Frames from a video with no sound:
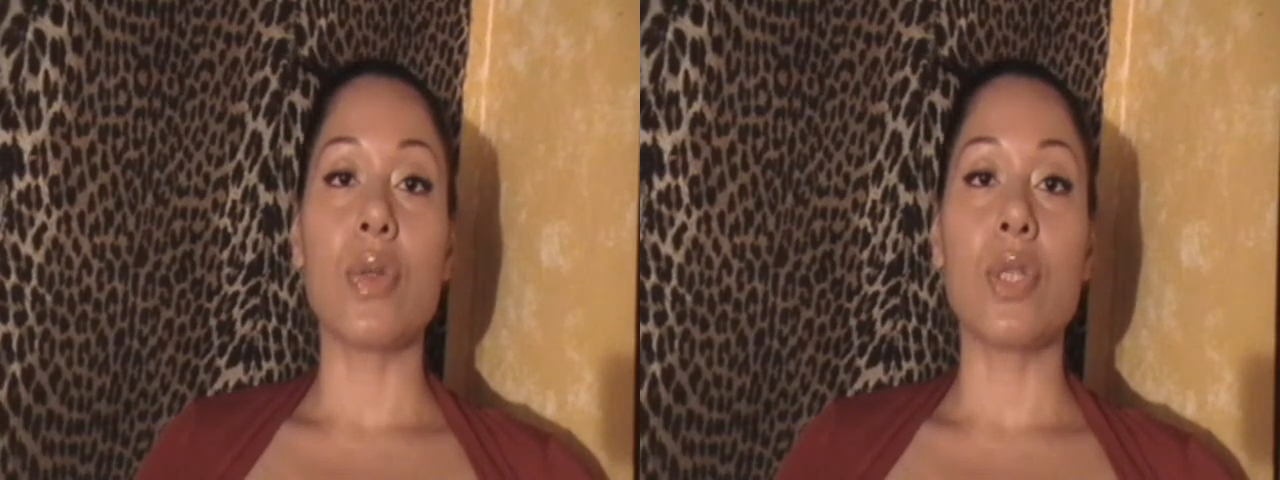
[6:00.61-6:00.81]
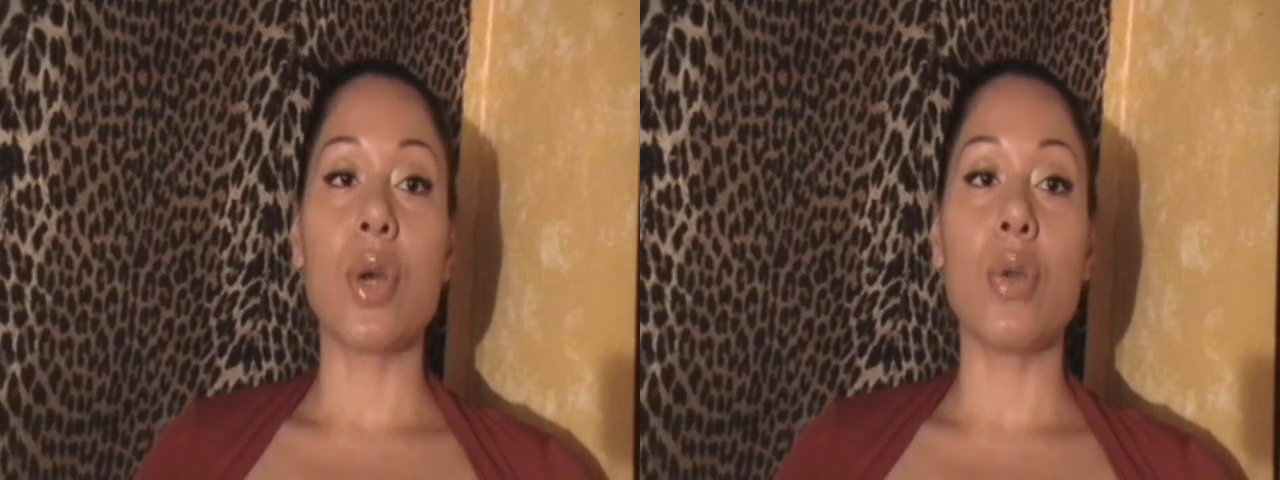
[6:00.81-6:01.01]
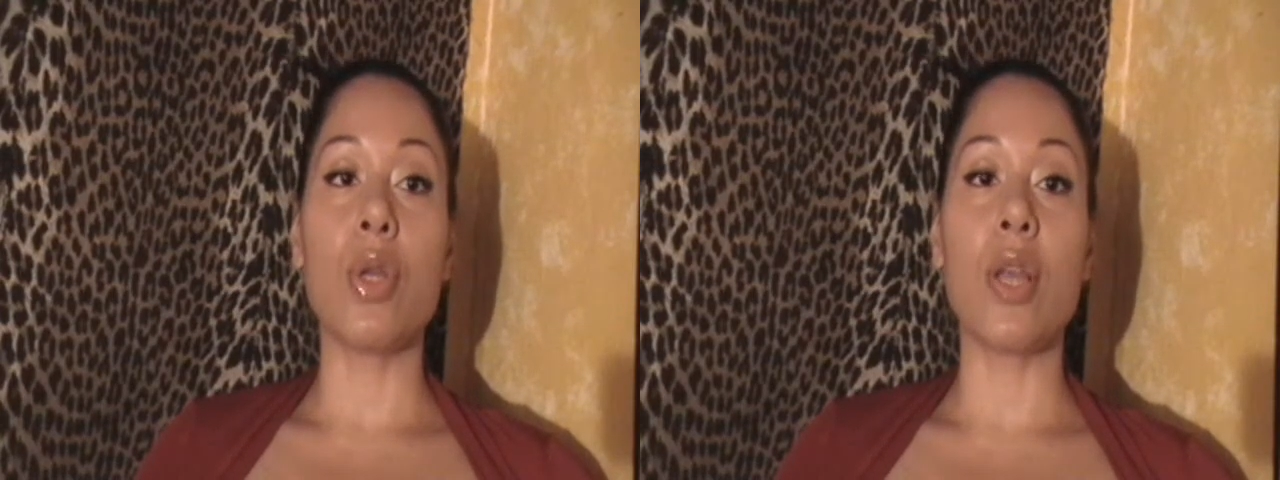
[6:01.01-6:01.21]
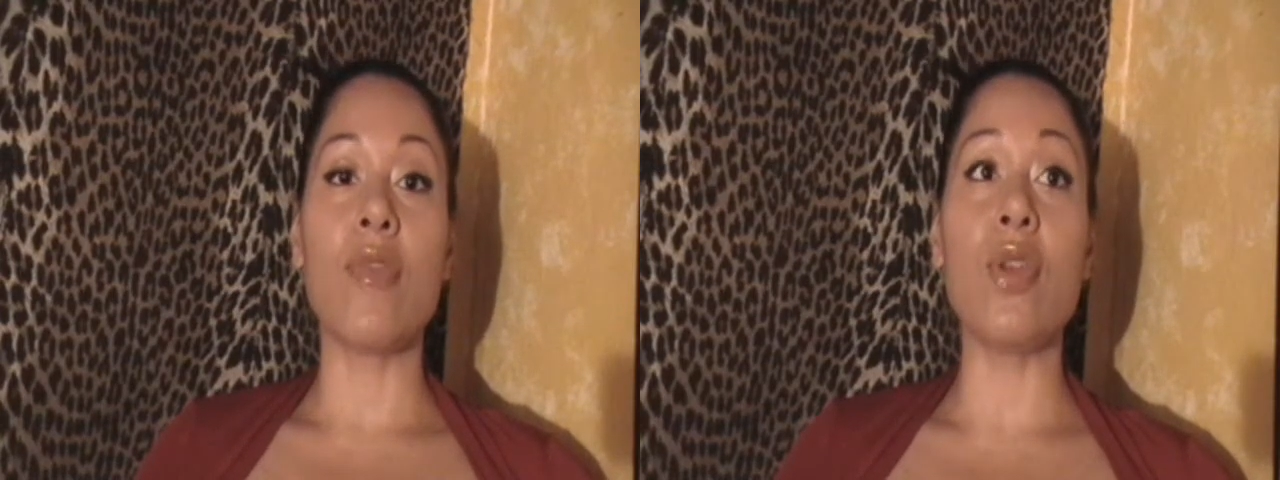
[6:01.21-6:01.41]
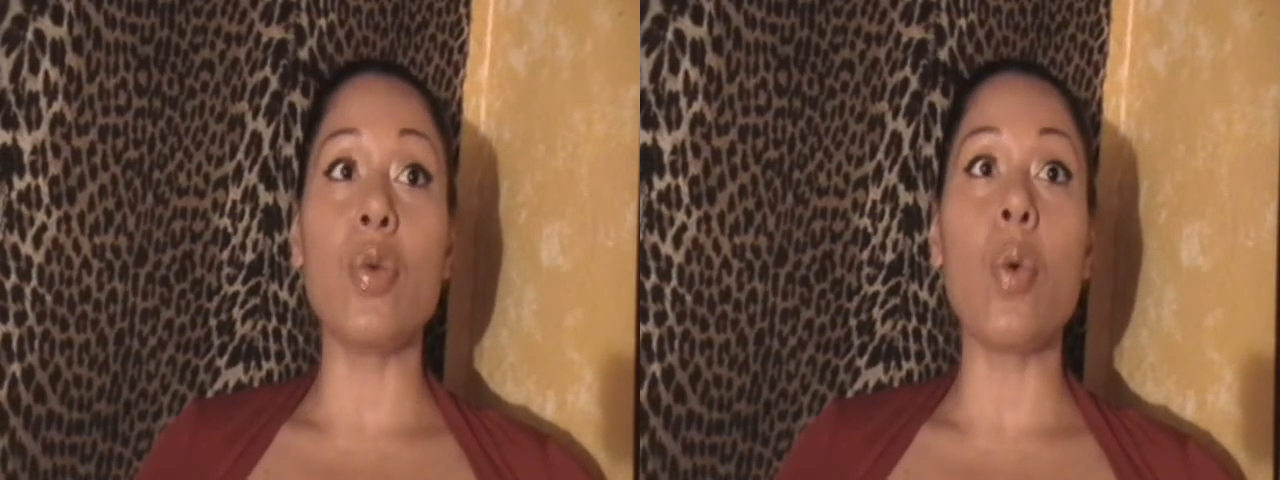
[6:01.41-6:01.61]
So
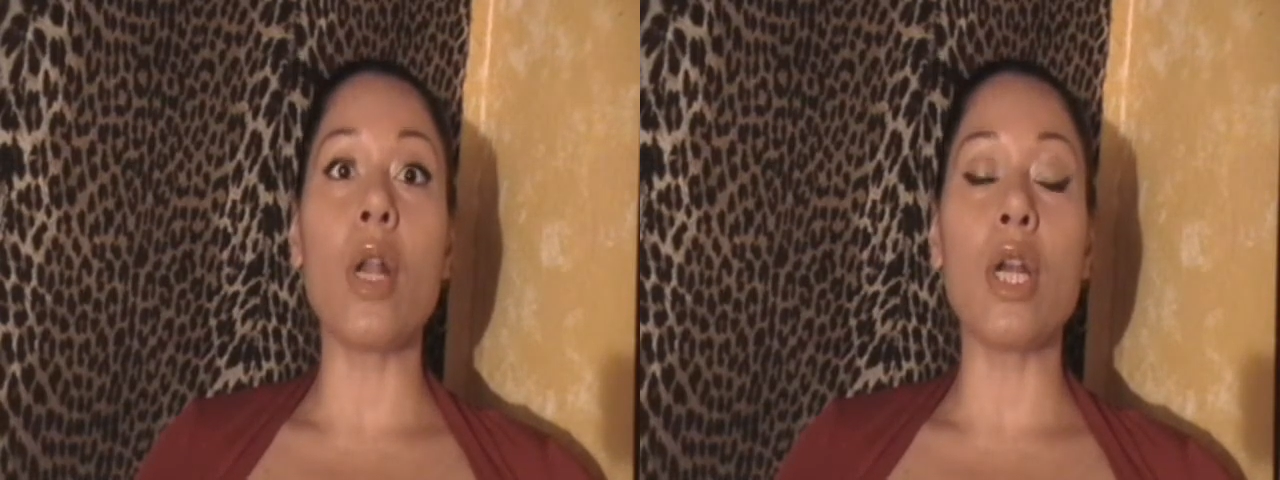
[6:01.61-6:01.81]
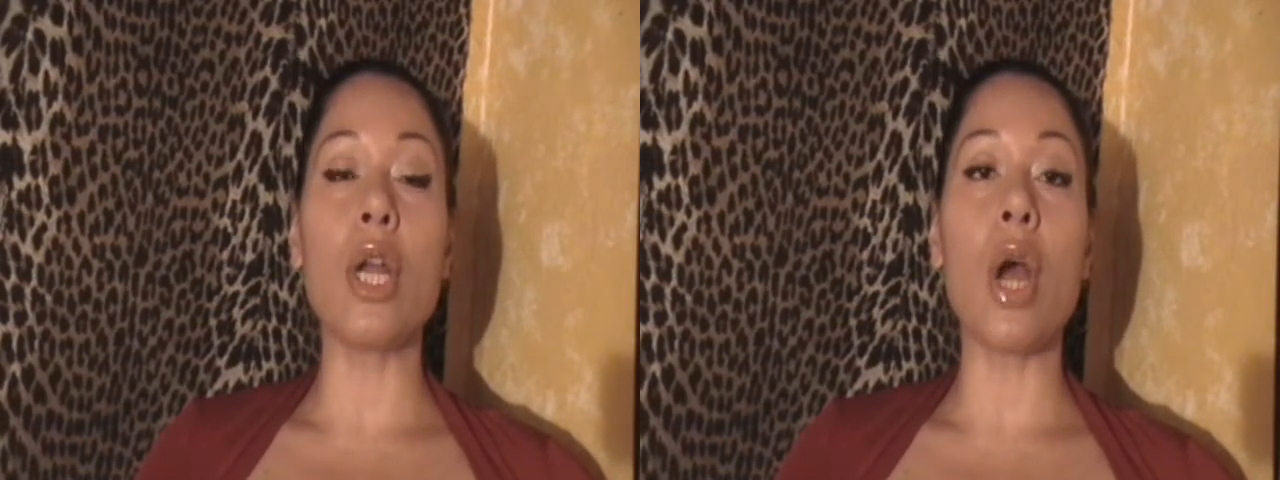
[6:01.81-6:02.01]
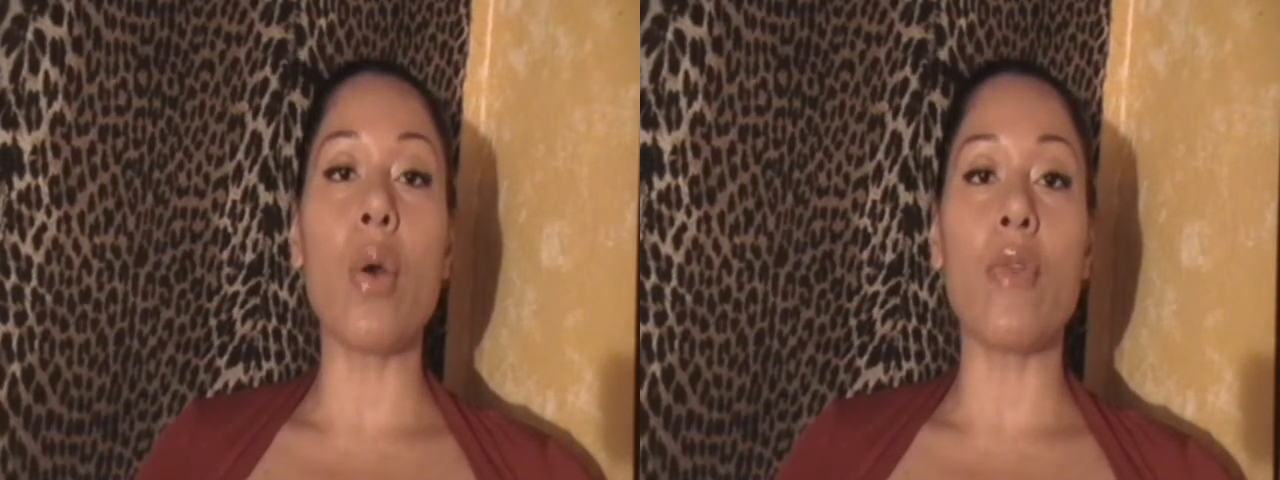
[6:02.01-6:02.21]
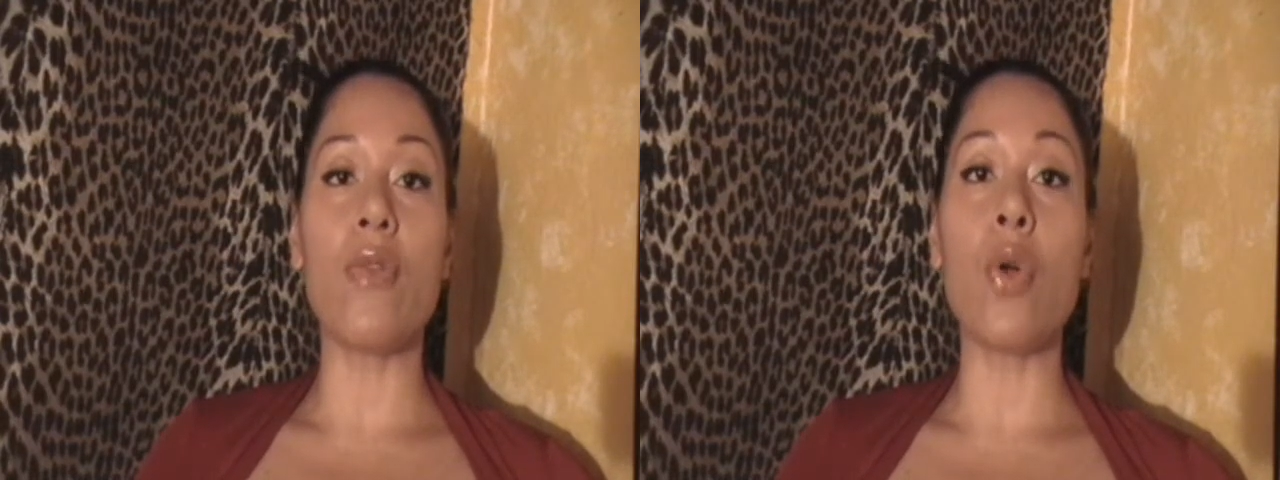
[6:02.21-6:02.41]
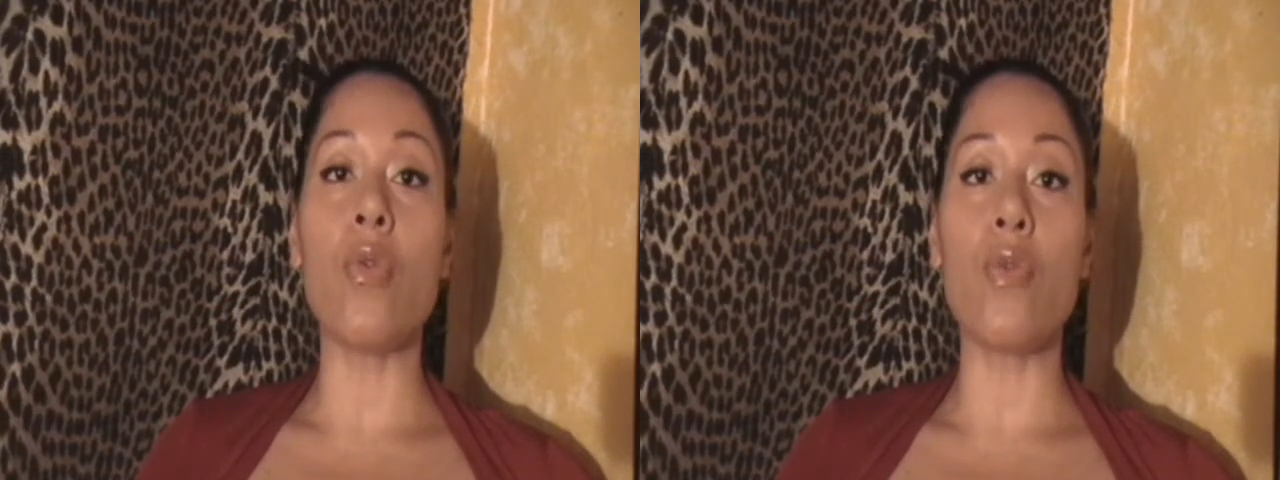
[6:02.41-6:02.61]
if you want to go a full